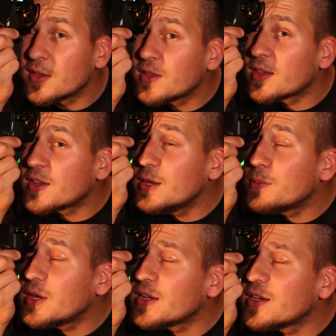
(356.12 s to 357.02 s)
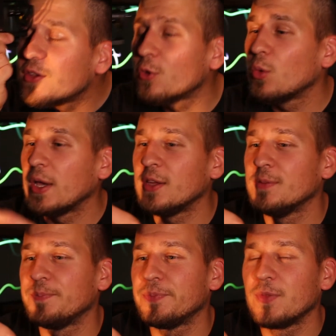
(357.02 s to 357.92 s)
this keeps getting in your way.
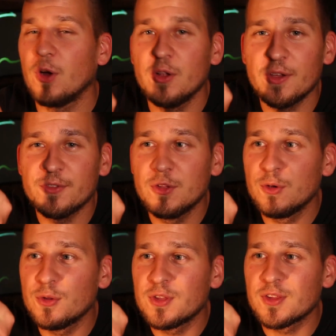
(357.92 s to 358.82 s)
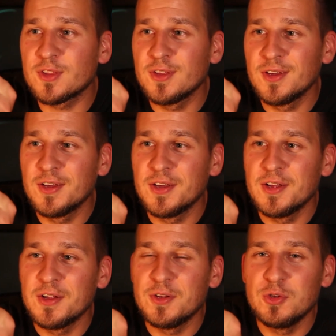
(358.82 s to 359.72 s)
All you have to do is just
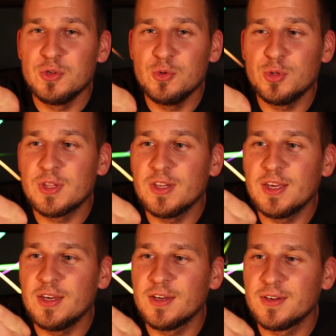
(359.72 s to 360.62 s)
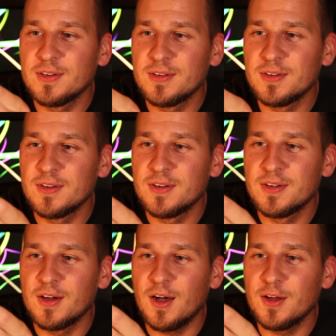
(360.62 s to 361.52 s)
loosely
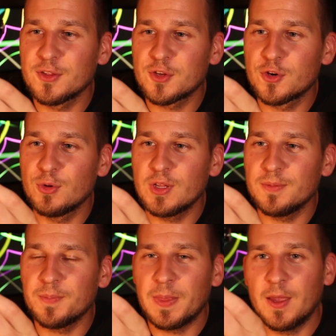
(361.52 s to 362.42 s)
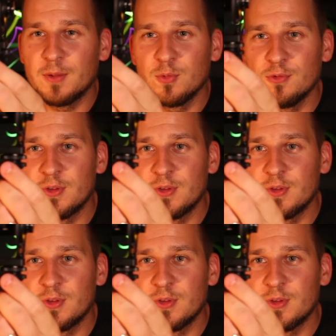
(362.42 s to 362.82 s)
unscrew it and move